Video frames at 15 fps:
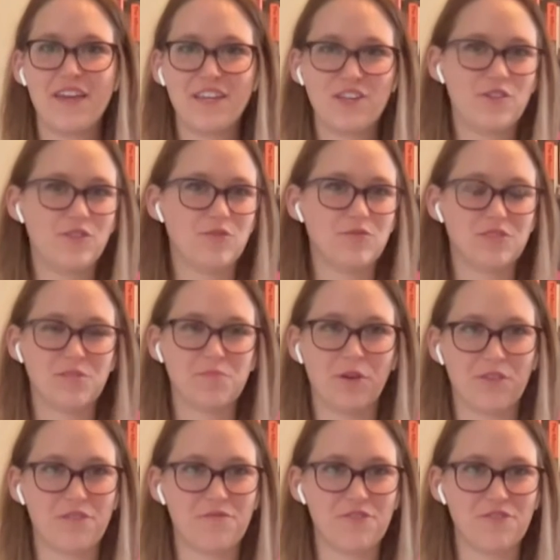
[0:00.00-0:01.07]
Thank you to
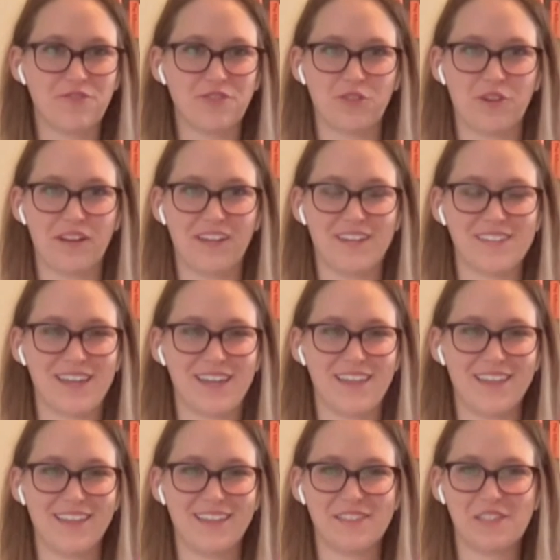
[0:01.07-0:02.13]
both of you for joining us. I
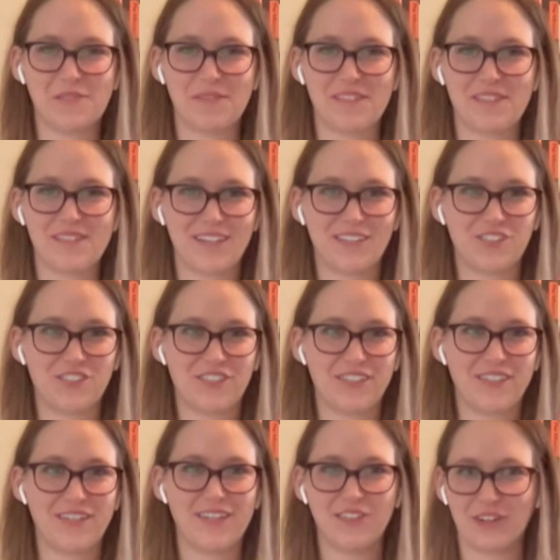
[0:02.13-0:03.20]
think this has been such
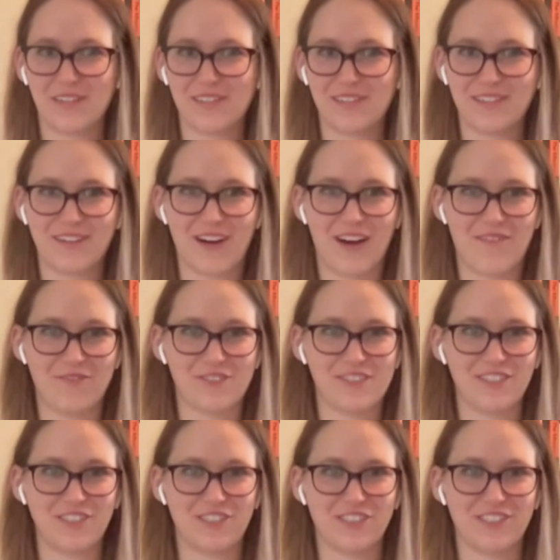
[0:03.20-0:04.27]
an interesting
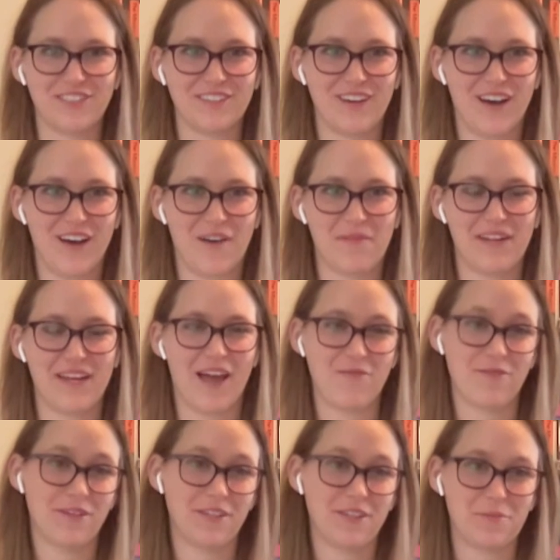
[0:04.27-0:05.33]
conversation, and I
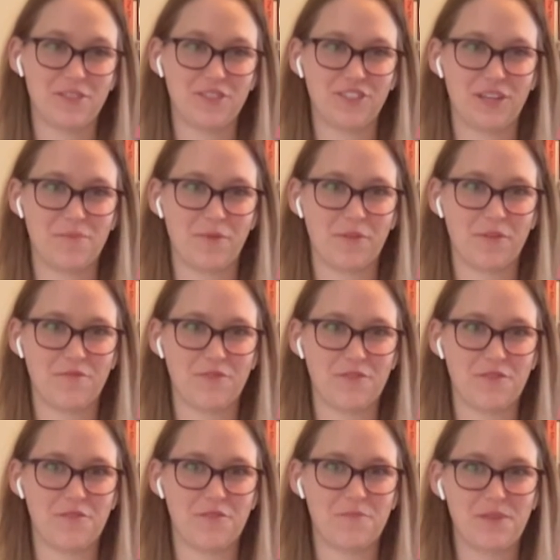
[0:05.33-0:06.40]
really appreciate both of
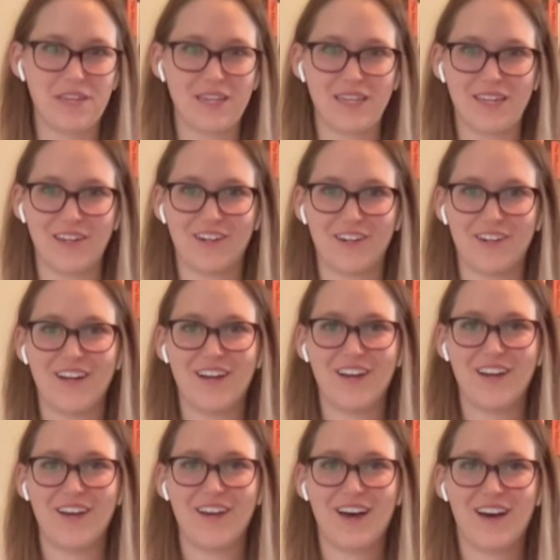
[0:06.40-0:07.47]
you being here.
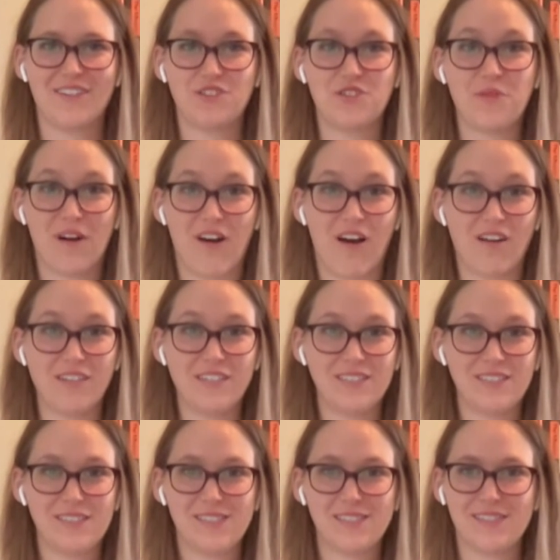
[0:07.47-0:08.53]
To our
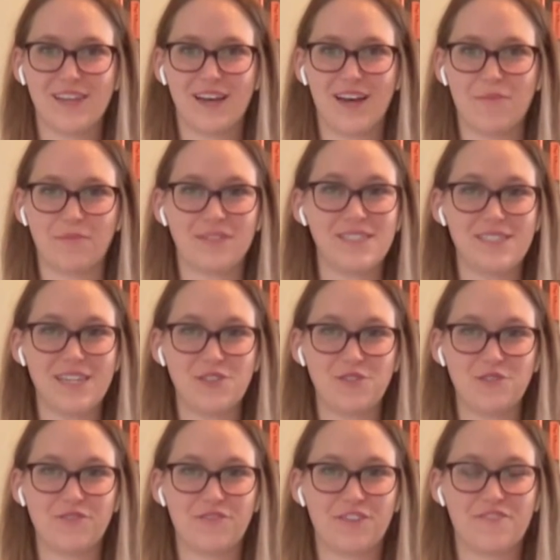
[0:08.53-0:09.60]
audience, please stay
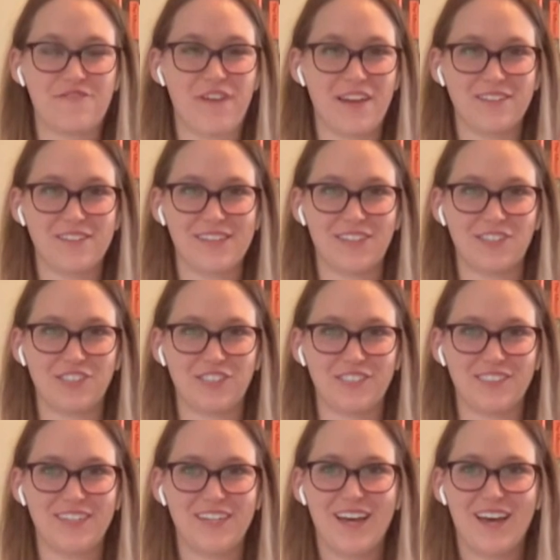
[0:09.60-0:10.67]
tuned for the final
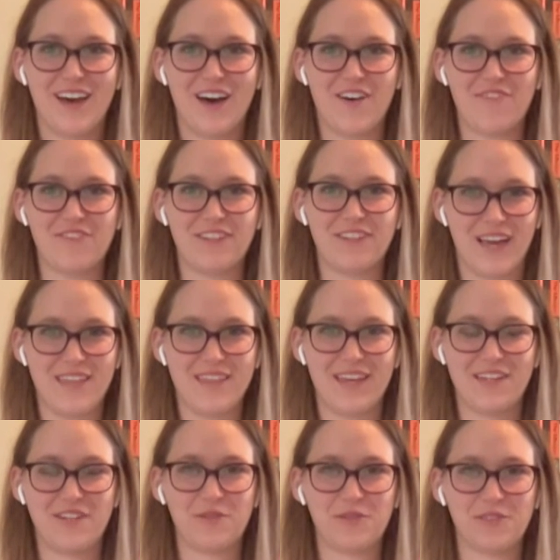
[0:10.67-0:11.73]
session of the 9th
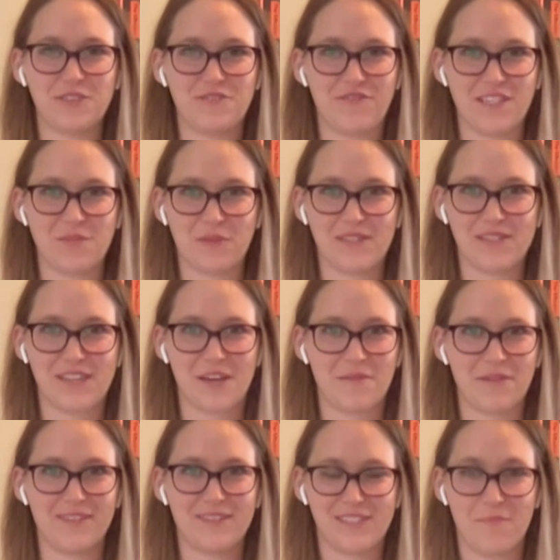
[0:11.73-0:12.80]
Annual Defense One
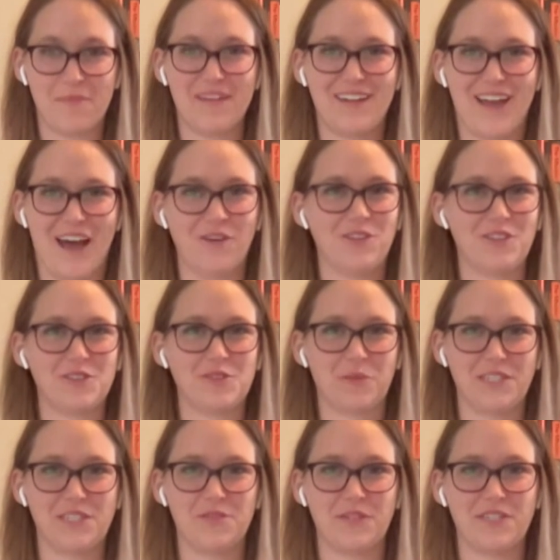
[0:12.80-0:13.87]
Summit Outlook
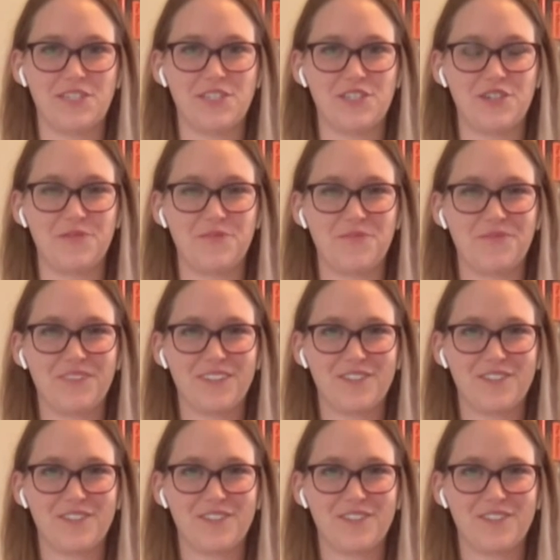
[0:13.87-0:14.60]
2022.